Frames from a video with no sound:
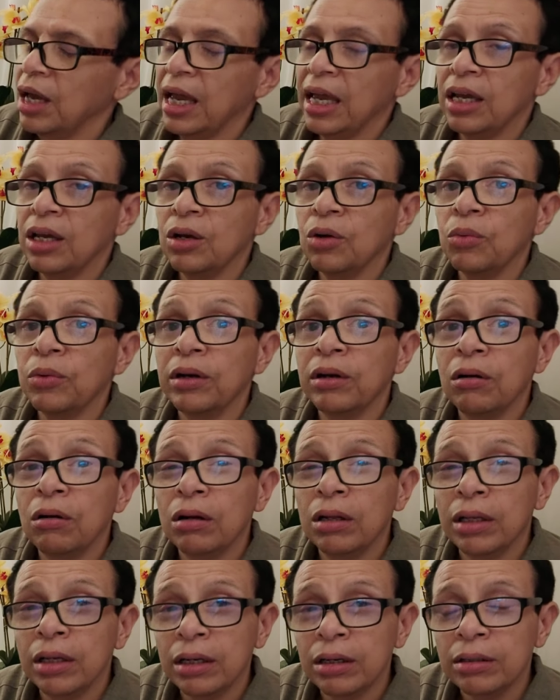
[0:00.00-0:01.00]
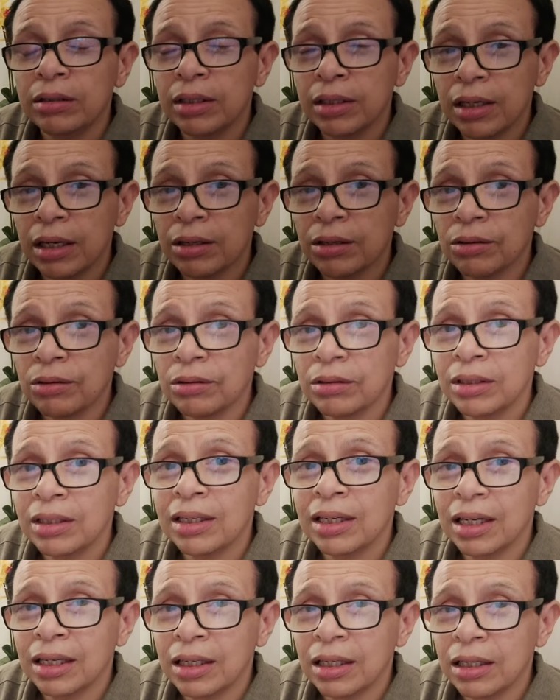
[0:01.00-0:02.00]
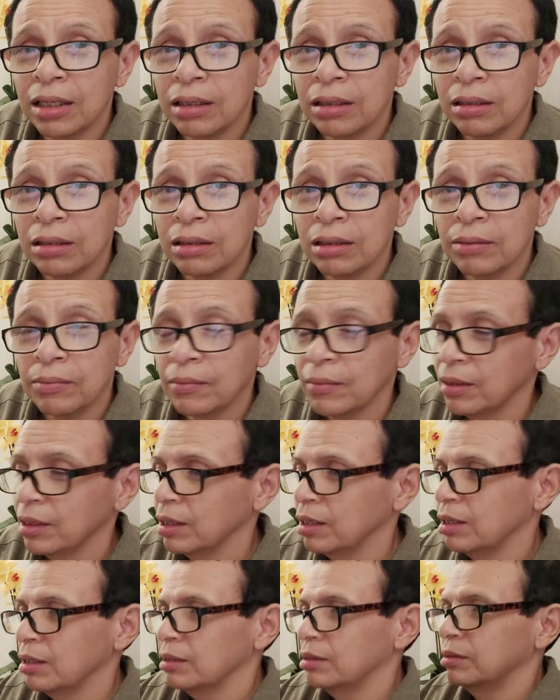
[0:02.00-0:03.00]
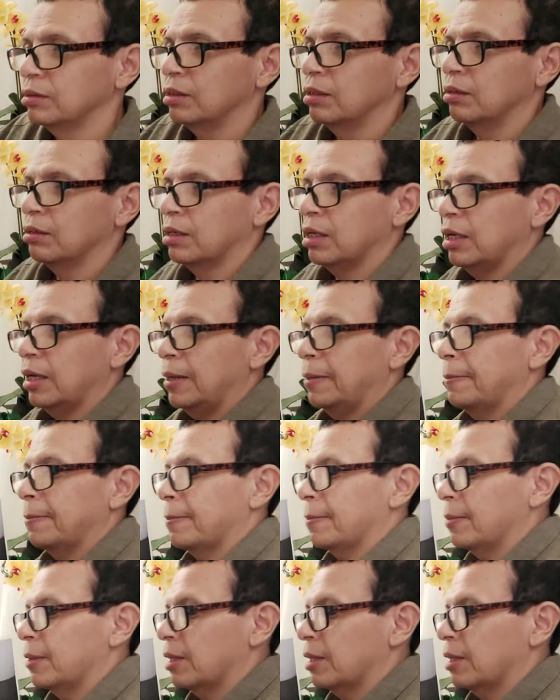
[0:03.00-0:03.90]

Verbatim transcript: Hey, we're all here together to get healed. Okay?